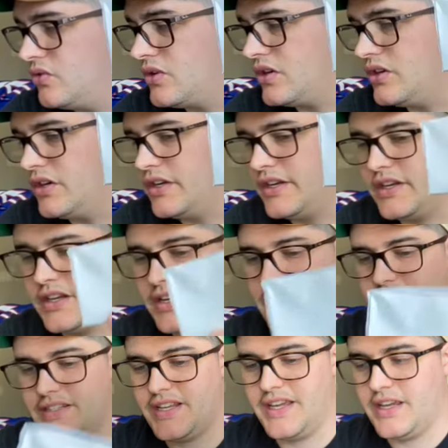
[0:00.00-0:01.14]
could
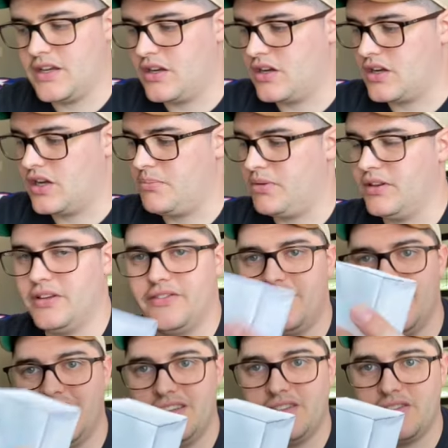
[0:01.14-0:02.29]
take a couple of
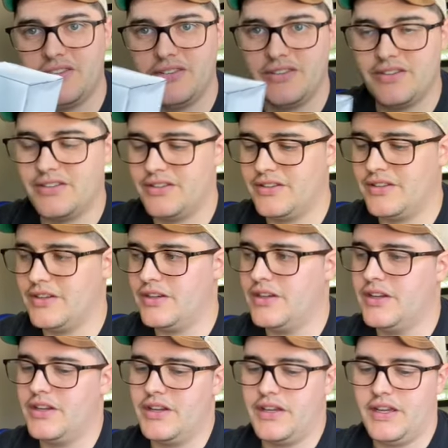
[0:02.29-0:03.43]
these,
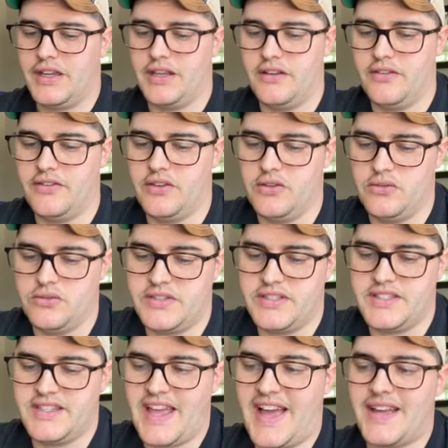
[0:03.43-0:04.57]
and if you
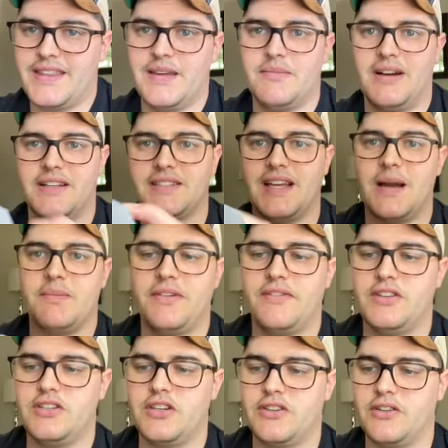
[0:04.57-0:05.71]
stack them on top of
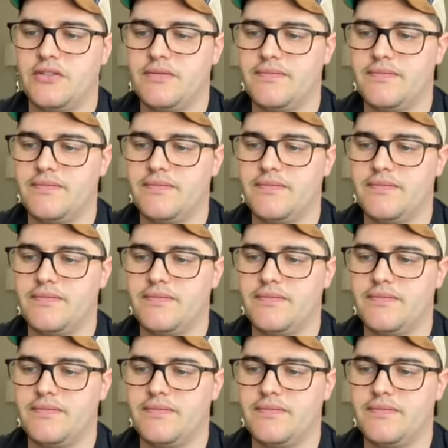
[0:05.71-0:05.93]
each other,